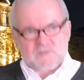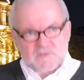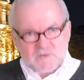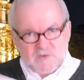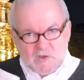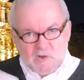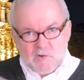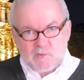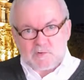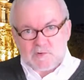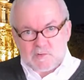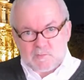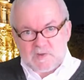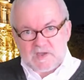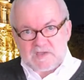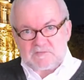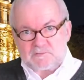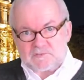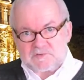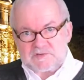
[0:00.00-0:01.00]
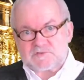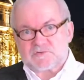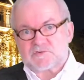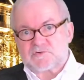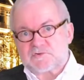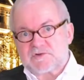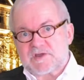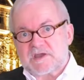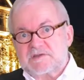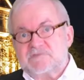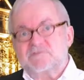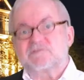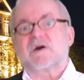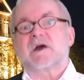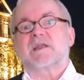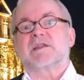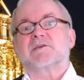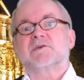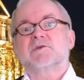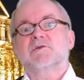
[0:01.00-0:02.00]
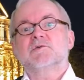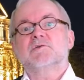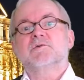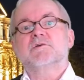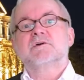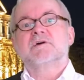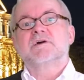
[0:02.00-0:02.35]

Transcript: The only way for it to create value